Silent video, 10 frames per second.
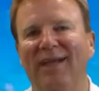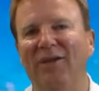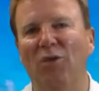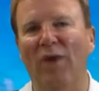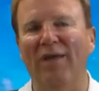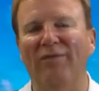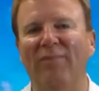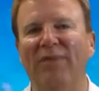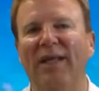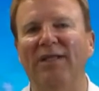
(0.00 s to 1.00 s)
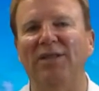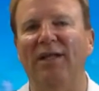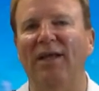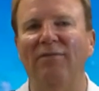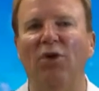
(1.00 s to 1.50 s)
getting away from things.
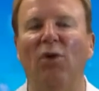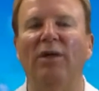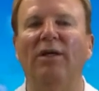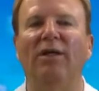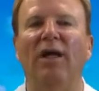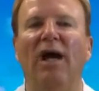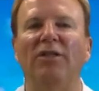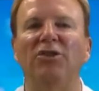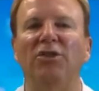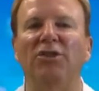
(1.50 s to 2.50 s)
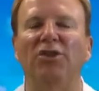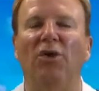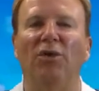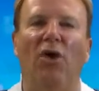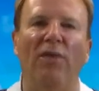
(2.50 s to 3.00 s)
I love going to concerts,
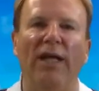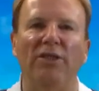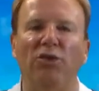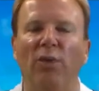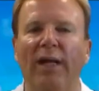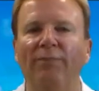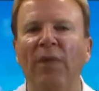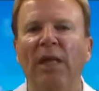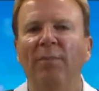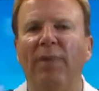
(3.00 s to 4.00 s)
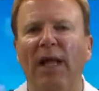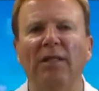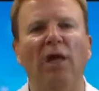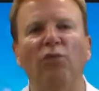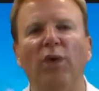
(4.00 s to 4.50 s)
so all that's great. But I
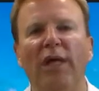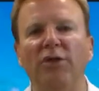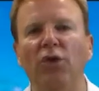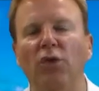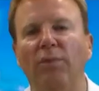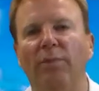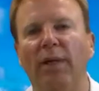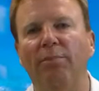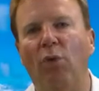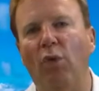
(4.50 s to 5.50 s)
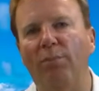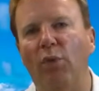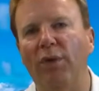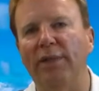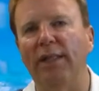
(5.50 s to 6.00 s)
love what I do. But more
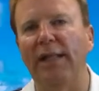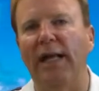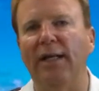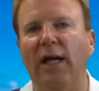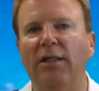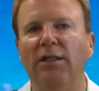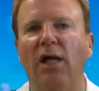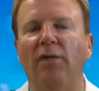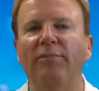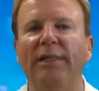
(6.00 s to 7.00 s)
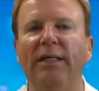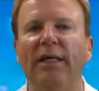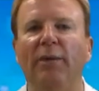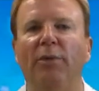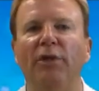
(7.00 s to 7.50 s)
important than that, I love
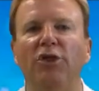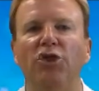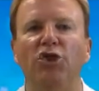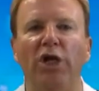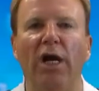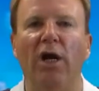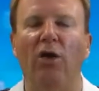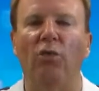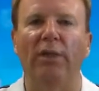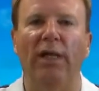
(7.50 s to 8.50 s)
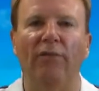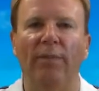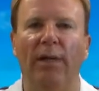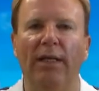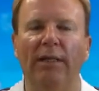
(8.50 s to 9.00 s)
being able to share with
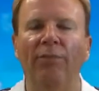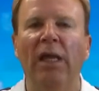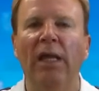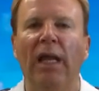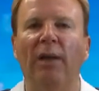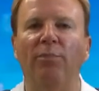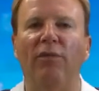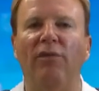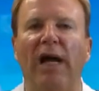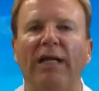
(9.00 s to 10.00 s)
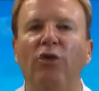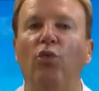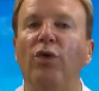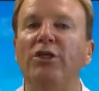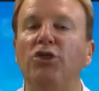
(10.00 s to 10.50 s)
everybody and
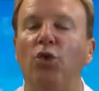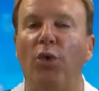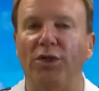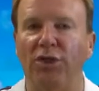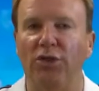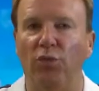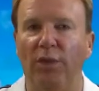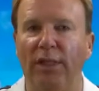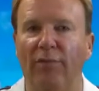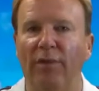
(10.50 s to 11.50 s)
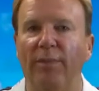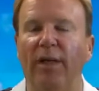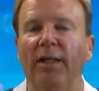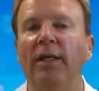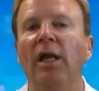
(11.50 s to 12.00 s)
providing resources with
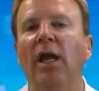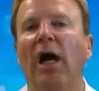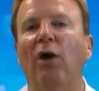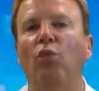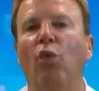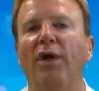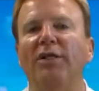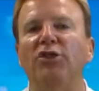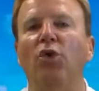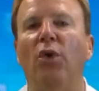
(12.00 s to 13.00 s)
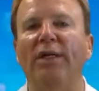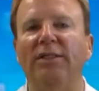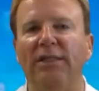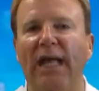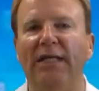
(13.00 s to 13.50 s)
everybody on what it's going
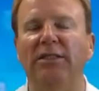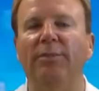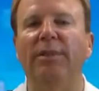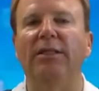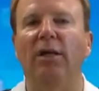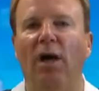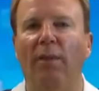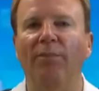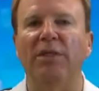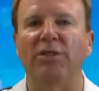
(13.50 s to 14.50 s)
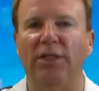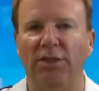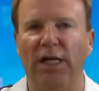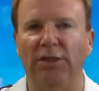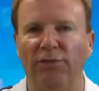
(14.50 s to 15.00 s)
to take to become
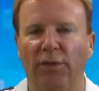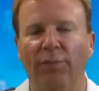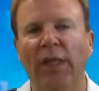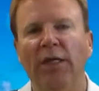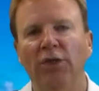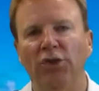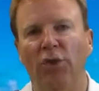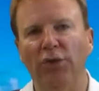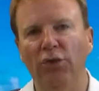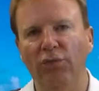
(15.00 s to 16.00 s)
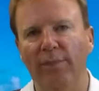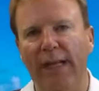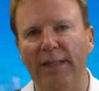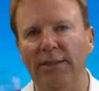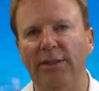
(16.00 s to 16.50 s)
successful. So you've
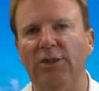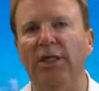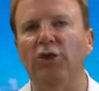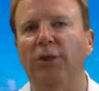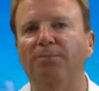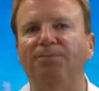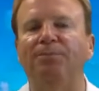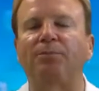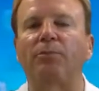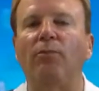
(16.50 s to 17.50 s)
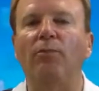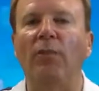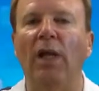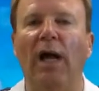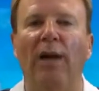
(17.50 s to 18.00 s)
made a decision.
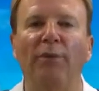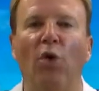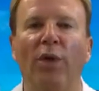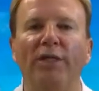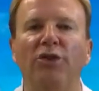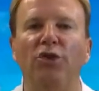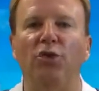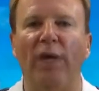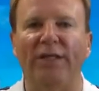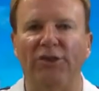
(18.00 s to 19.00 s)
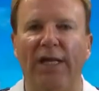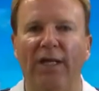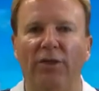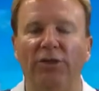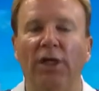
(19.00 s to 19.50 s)
I'm going into direct
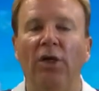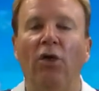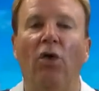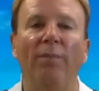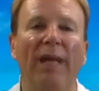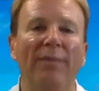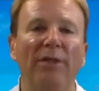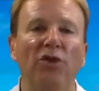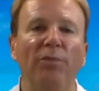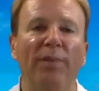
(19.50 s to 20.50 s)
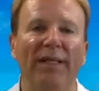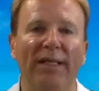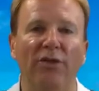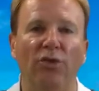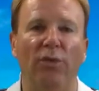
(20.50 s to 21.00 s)
sales. Or maybe you've been
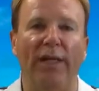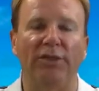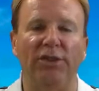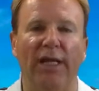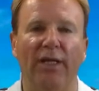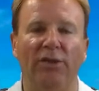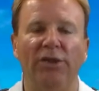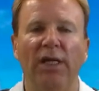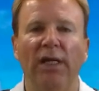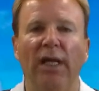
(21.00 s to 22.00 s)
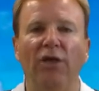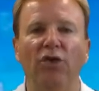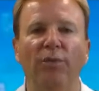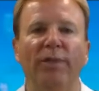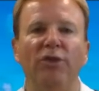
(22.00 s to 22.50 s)
in direct sales and
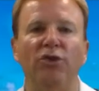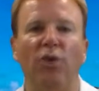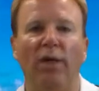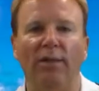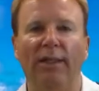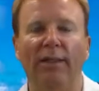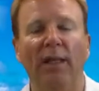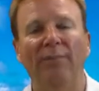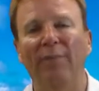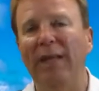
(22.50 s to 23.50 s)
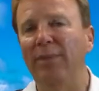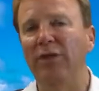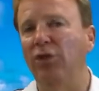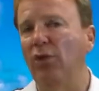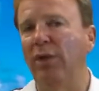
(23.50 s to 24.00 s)
you've been struggling. Maybe
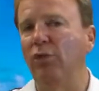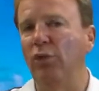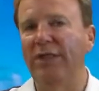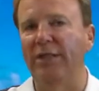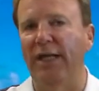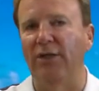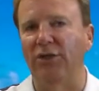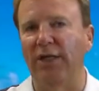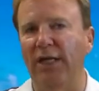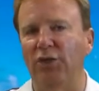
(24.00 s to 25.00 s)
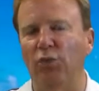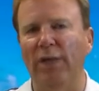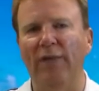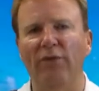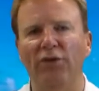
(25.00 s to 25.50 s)
you're in retail sales.
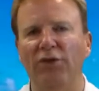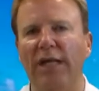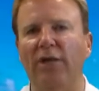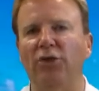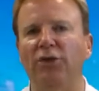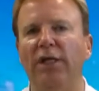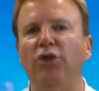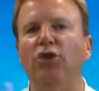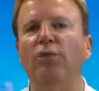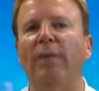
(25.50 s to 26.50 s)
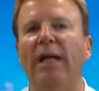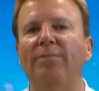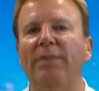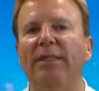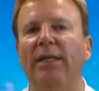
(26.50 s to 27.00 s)
Whatever sales that you
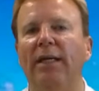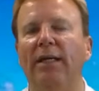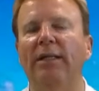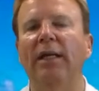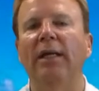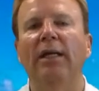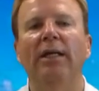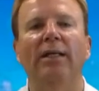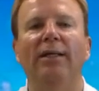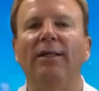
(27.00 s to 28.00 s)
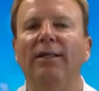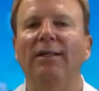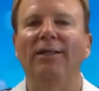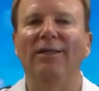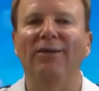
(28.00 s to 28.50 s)
might be in,
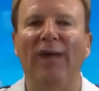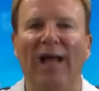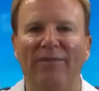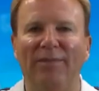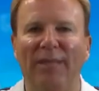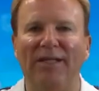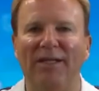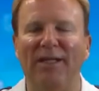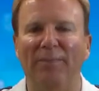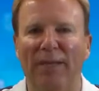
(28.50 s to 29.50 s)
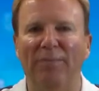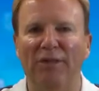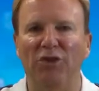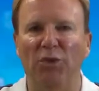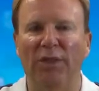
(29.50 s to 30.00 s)
you have to make a
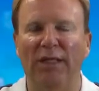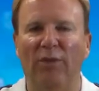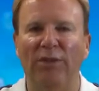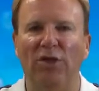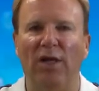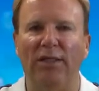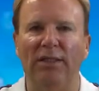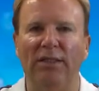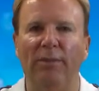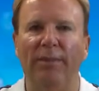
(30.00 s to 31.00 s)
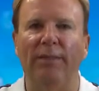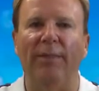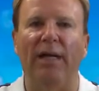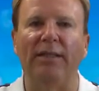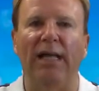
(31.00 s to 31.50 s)
commitment to it. Now we talked a little bit
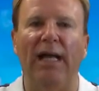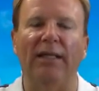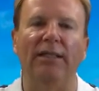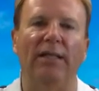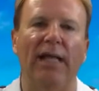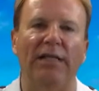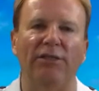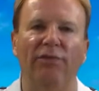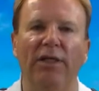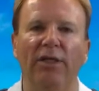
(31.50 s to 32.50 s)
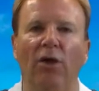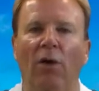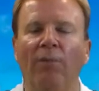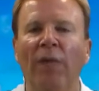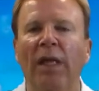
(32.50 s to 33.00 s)
about that in the last
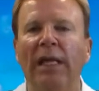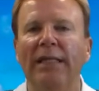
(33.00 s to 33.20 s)
video.